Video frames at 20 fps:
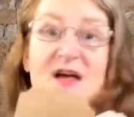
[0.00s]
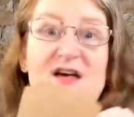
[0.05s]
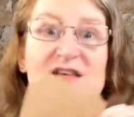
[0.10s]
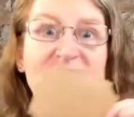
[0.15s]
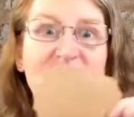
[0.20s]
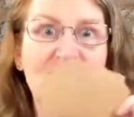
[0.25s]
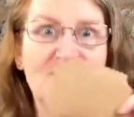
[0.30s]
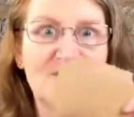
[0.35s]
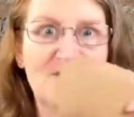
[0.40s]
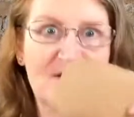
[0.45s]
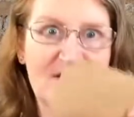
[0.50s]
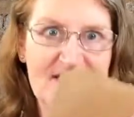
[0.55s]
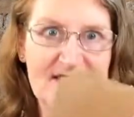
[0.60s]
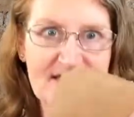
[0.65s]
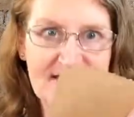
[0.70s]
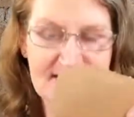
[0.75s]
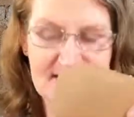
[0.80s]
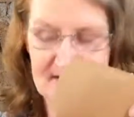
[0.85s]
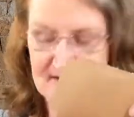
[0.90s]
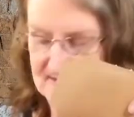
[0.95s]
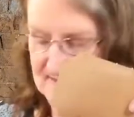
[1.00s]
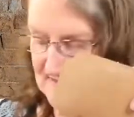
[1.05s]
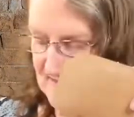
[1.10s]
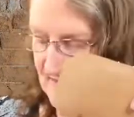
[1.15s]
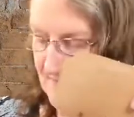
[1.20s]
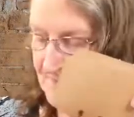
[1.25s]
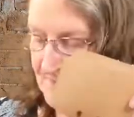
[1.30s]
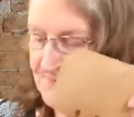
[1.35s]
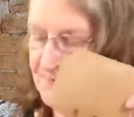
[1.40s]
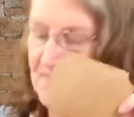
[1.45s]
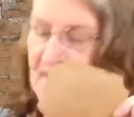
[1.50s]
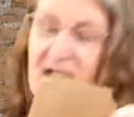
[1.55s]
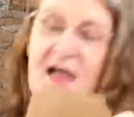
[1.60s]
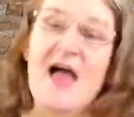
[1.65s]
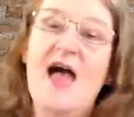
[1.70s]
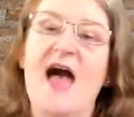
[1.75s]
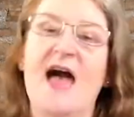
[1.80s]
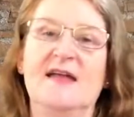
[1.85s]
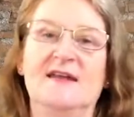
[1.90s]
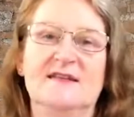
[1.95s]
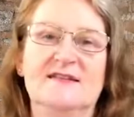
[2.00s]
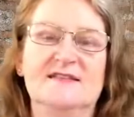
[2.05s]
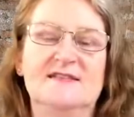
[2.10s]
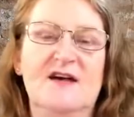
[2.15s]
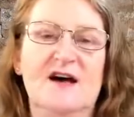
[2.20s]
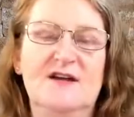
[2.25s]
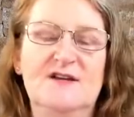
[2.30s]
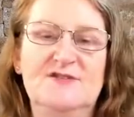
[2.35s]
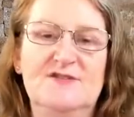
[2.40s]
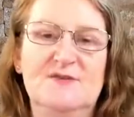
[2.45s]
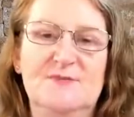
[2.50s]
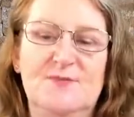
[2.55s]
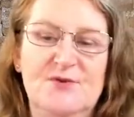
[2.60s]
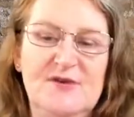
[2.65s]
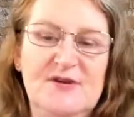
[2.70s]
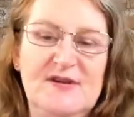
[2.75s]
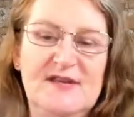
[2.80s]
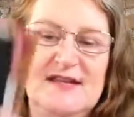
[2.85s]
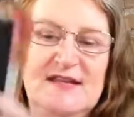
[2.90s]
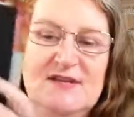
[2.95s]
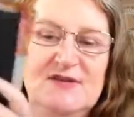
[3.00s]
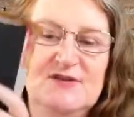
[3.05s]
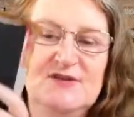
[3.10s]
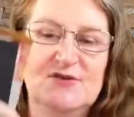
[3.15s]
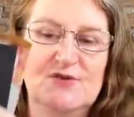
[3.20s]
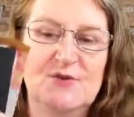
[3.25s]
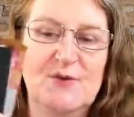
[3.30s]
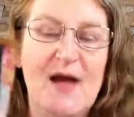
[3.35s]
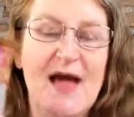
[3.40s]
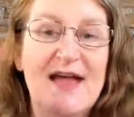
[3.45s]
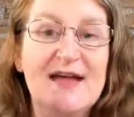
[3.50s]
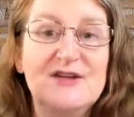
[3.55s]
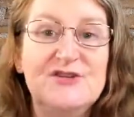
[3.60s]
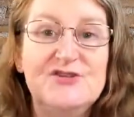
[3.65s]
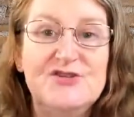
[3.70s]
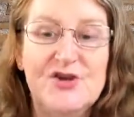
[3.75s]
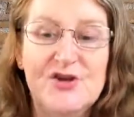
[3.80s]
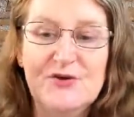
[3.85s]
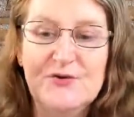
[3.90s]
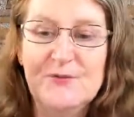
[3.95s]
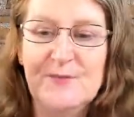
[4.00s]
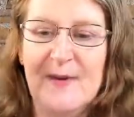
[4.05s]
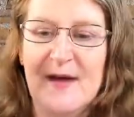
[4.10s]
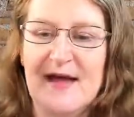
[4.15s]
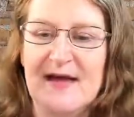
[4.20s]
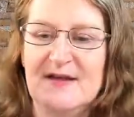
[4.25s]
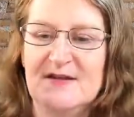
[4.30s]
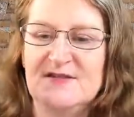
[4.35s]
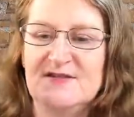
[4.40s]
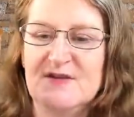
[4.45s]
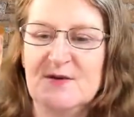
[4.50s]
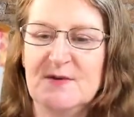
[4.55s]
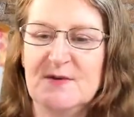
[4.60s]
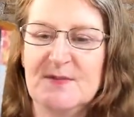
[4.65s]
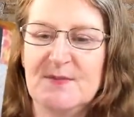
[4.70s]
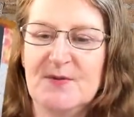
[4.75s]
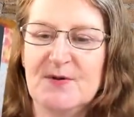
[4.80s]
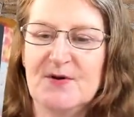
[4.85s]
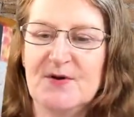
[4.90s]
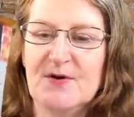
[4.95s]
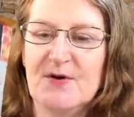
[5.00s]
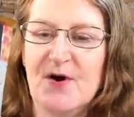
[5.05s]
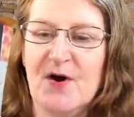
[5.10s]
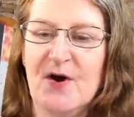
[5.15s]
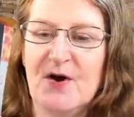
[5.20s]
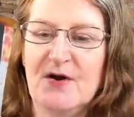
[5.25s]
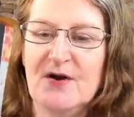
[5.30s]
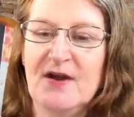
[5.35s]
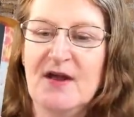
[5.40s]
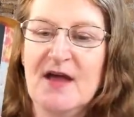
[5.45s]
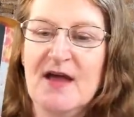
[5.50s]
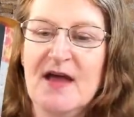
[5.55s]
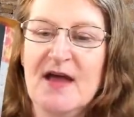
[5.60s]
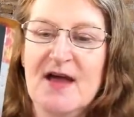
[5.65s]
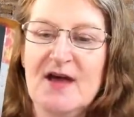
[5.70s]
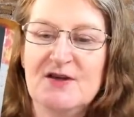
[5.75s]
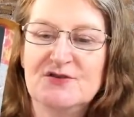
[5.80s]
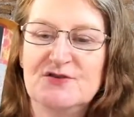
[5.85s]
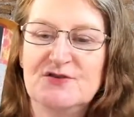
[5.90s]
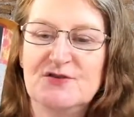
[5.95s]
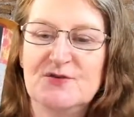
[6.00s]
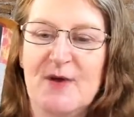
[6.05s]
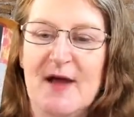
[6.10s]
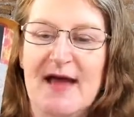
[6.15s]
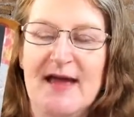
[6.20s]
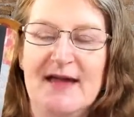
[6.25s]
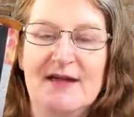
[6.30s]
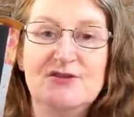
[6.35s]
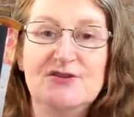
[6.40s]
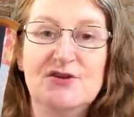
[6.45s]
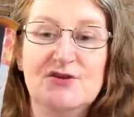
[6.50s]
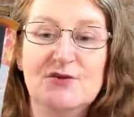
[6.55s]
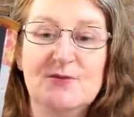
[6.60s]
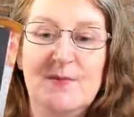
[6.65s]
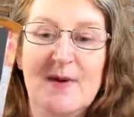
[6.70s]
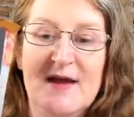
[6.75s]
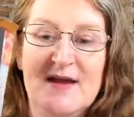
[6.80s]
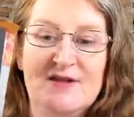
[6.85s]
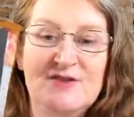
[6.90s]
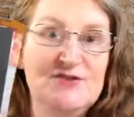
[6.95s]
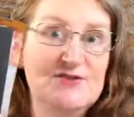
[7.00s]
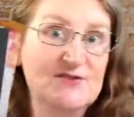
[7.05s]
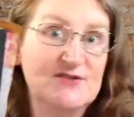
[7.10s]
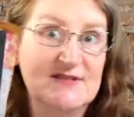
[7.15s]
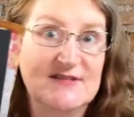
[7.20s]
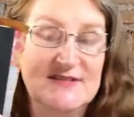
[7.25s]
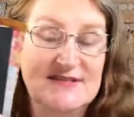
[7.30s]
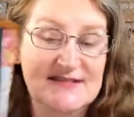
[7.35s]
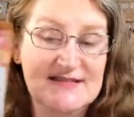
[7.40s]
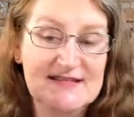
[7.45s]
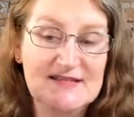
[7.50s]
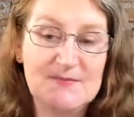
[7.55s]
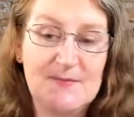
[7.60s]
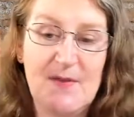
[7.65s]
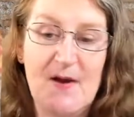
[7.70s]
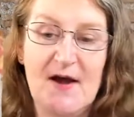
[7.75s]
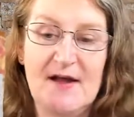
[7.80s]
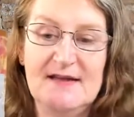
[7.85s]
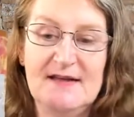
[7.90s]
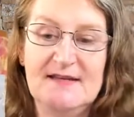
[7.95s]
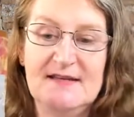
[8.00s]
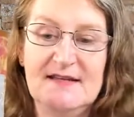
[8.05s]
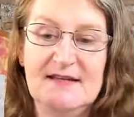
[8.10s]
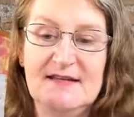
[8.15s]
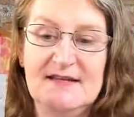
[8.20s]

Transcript: So I took this idea and decided to put it into a journal page. So we put it on to a journal page using the disc binding.